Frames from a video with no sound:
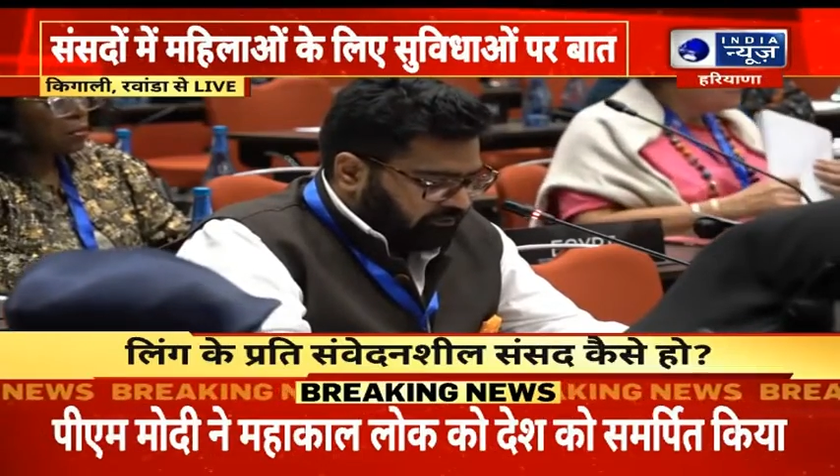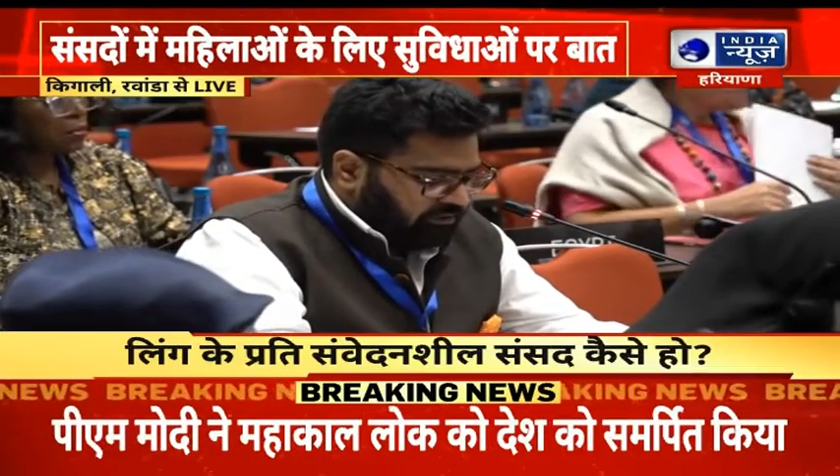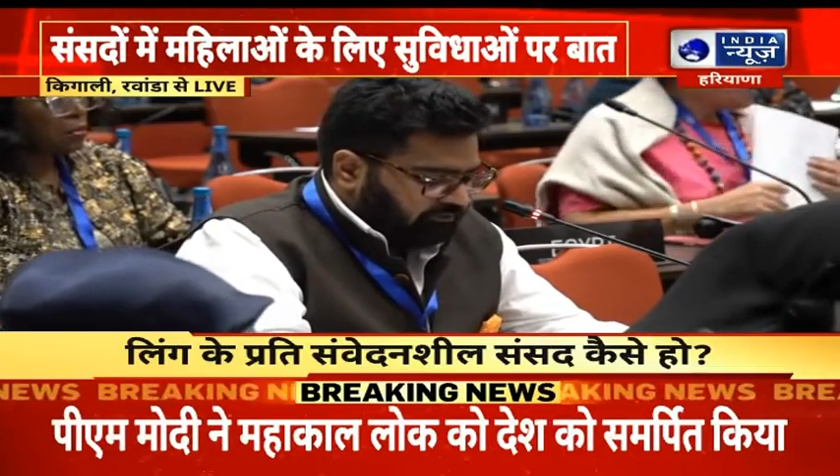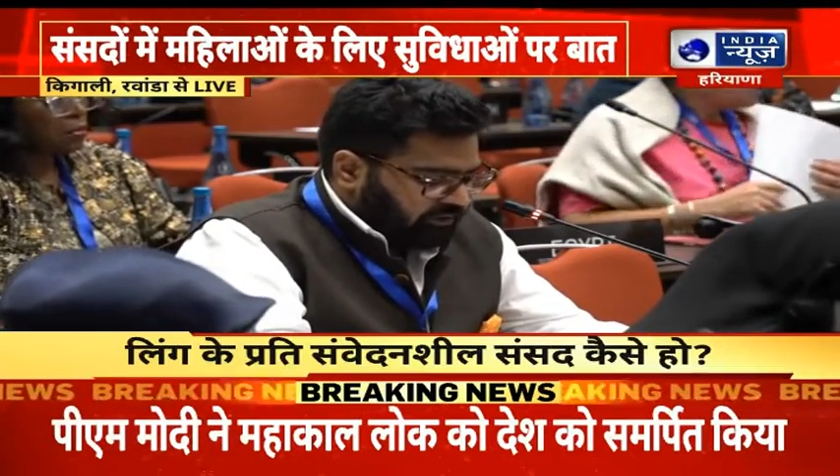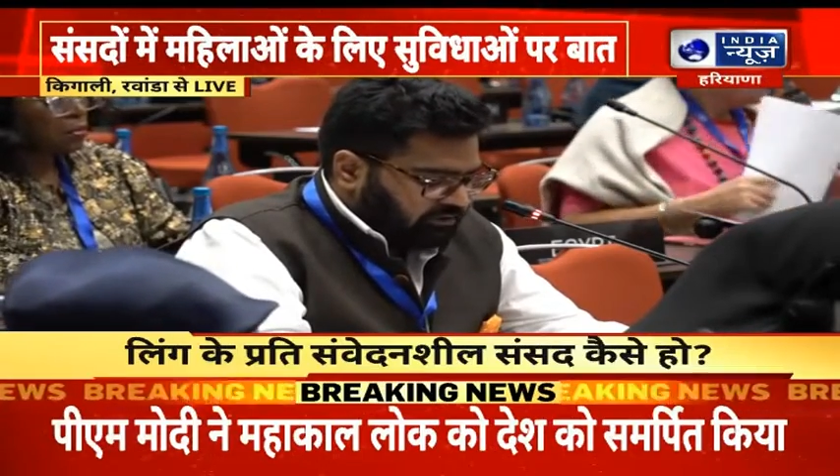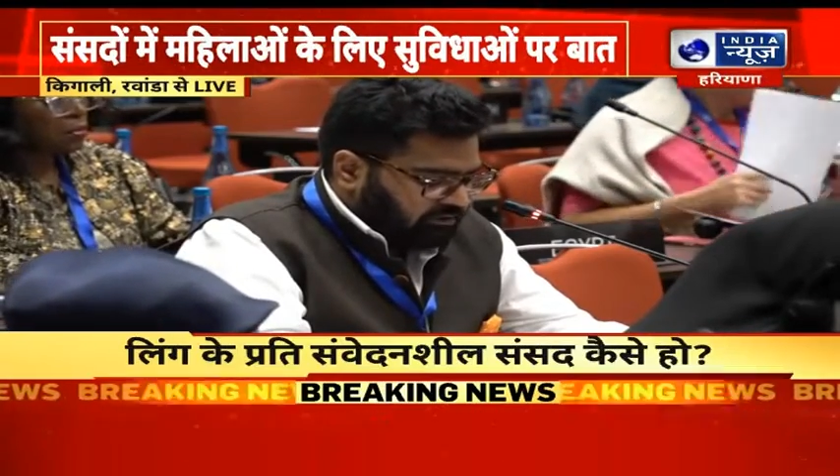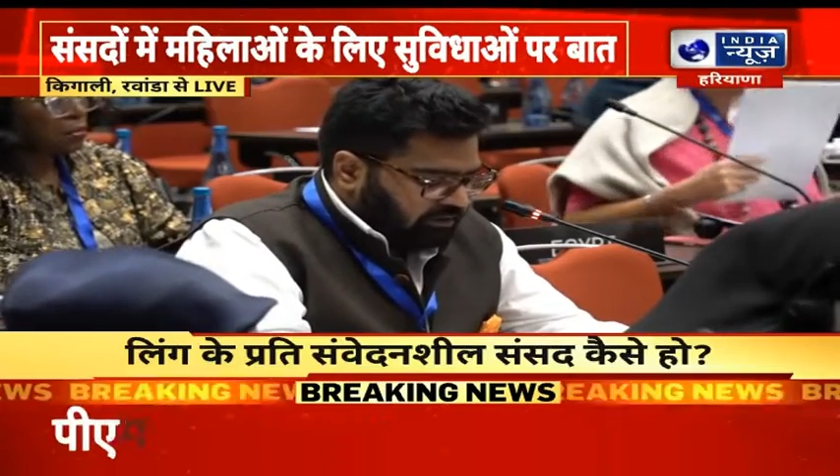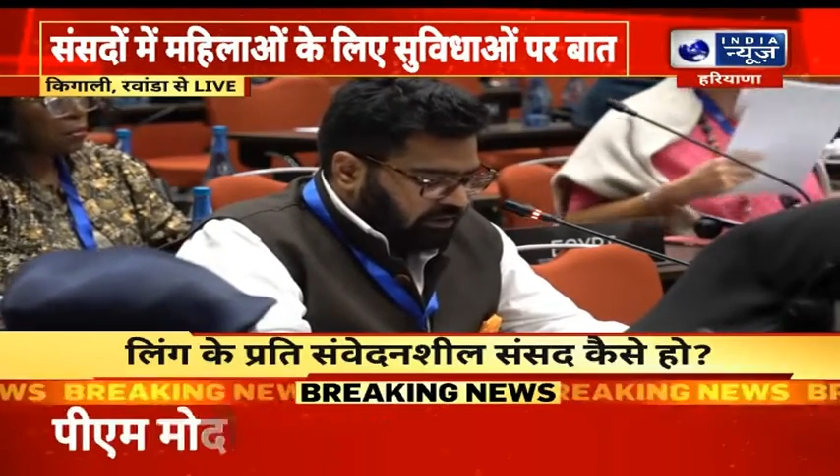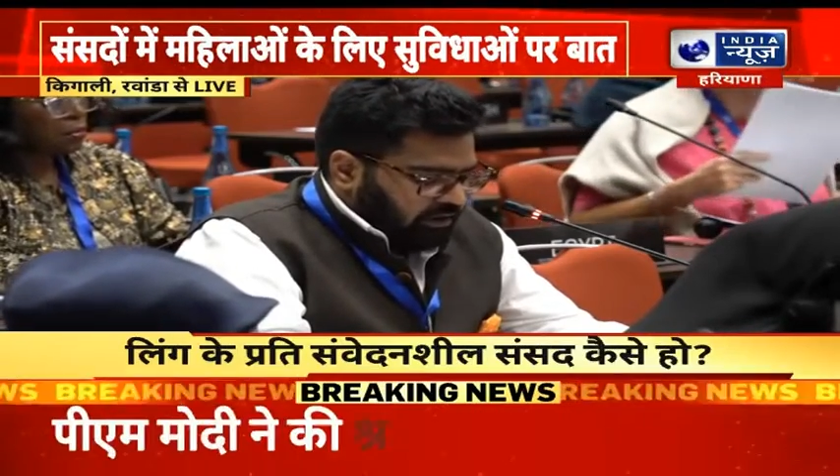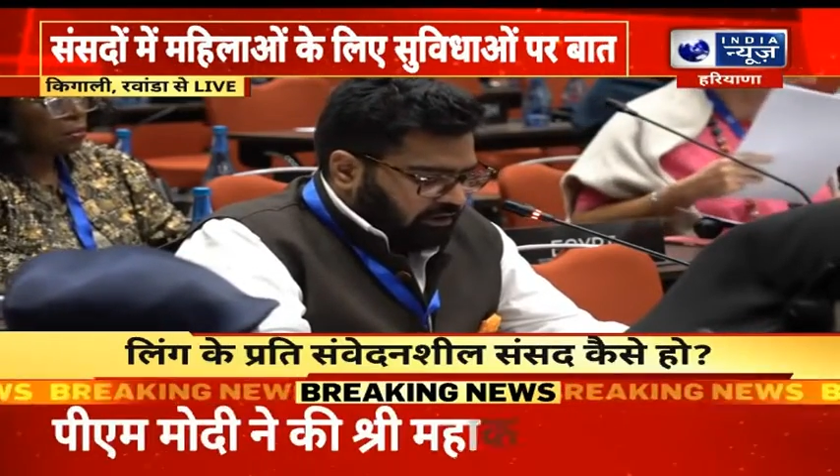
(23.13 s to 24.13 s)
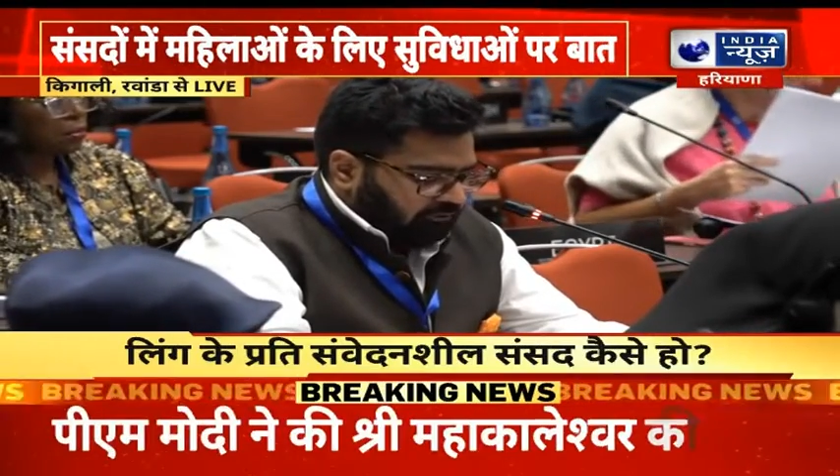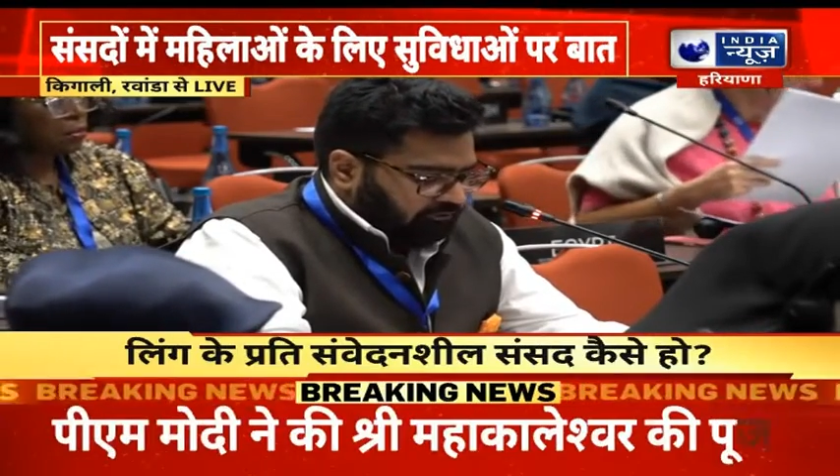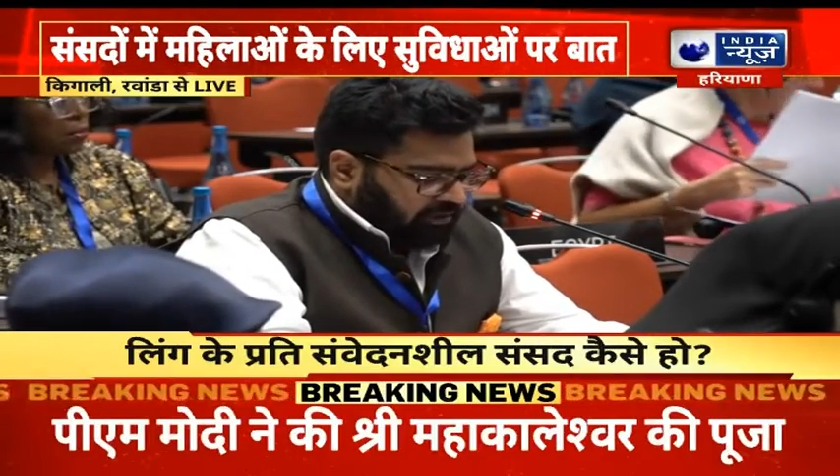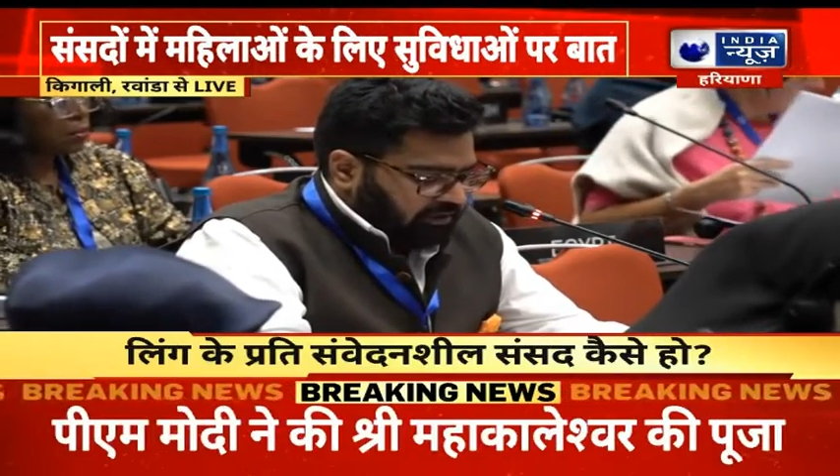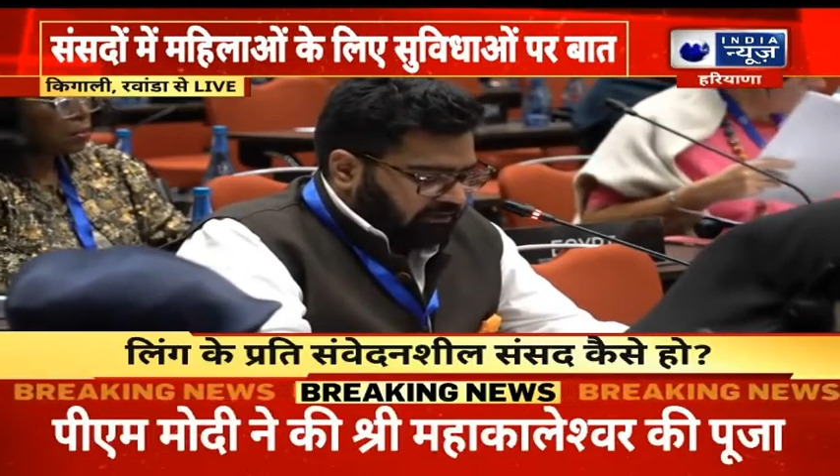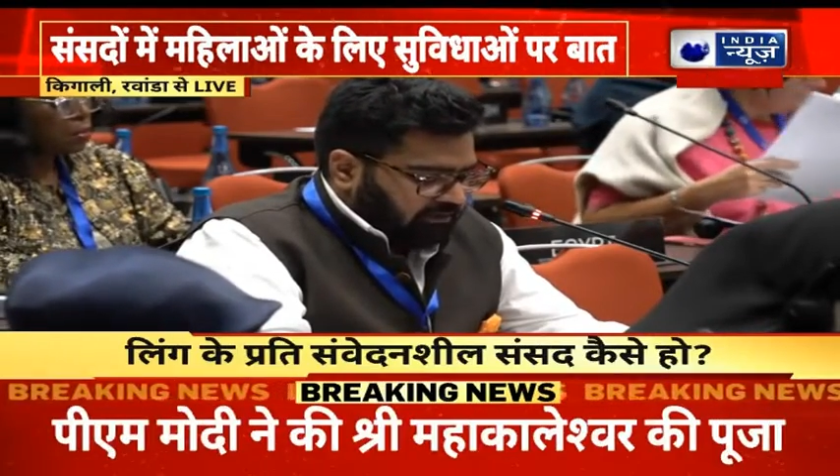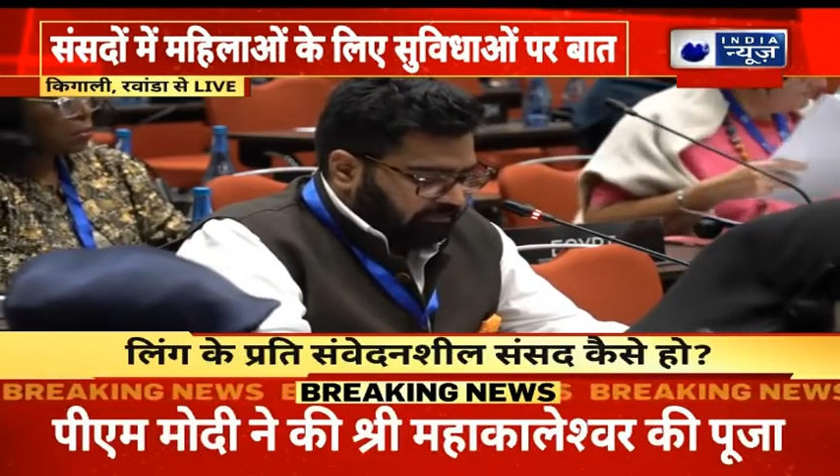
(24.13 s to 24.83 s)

provided for reservation